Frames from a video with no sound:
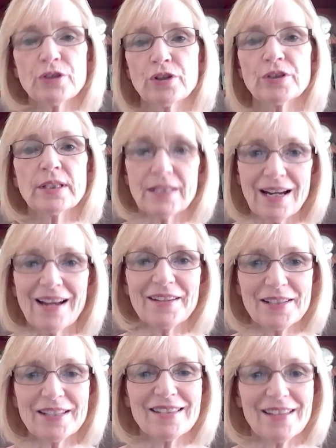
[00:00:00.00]
insurance is
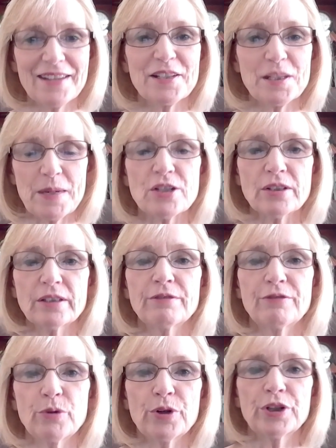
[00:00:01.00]
designed especially
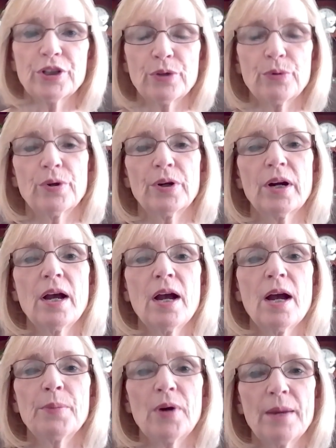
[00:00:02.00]
for your
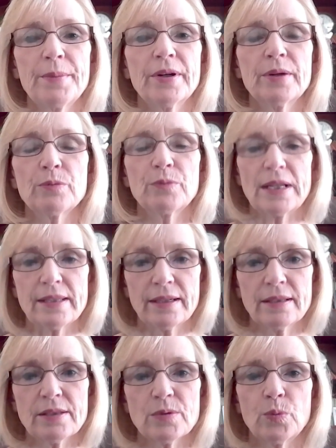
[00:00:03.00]
primary
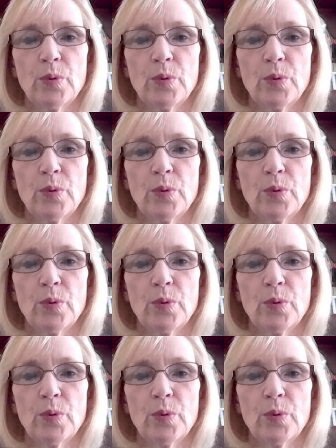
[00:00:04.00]
residence,